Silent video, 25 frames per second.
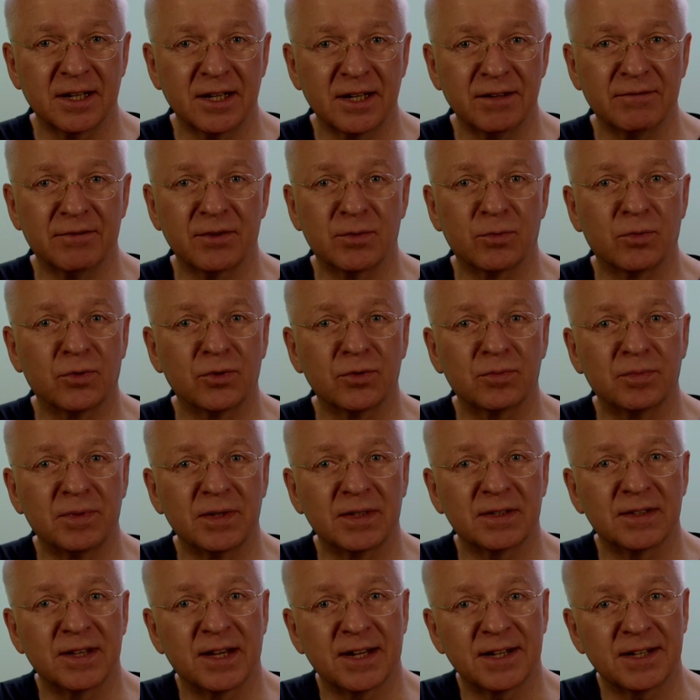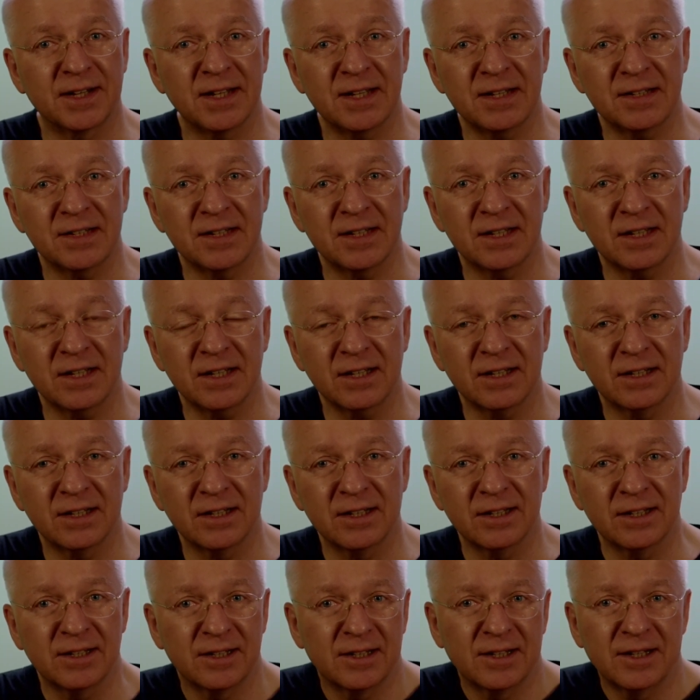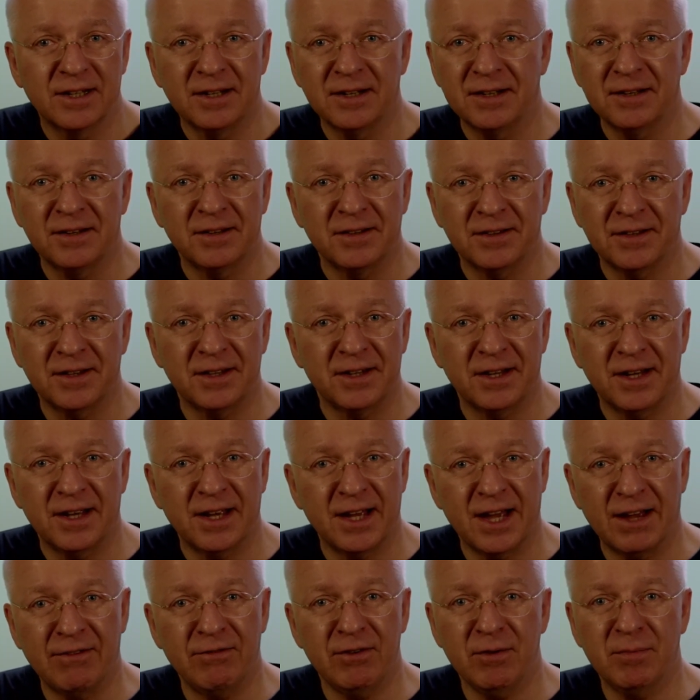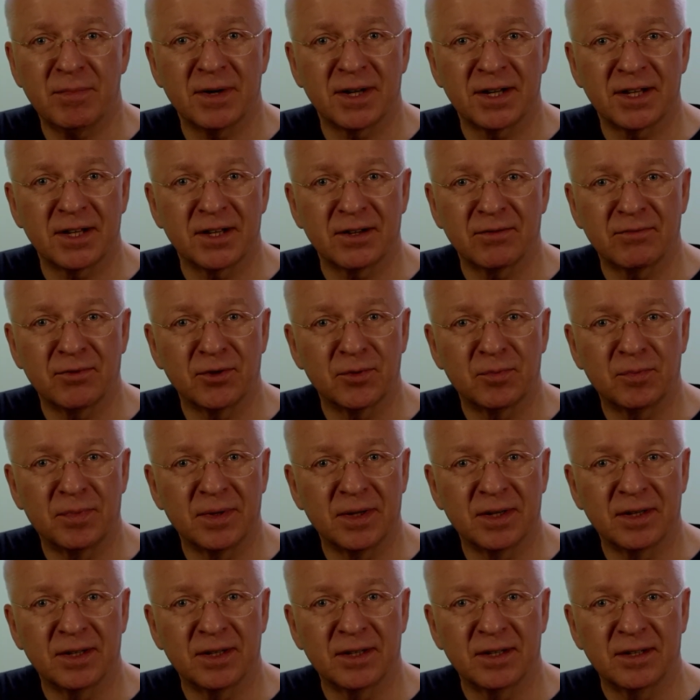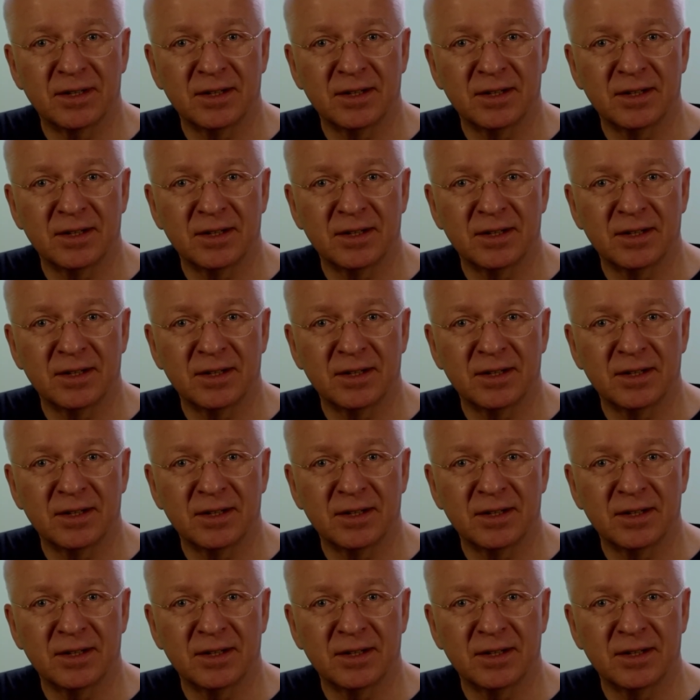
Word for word: if it would be that easy, then everybody would be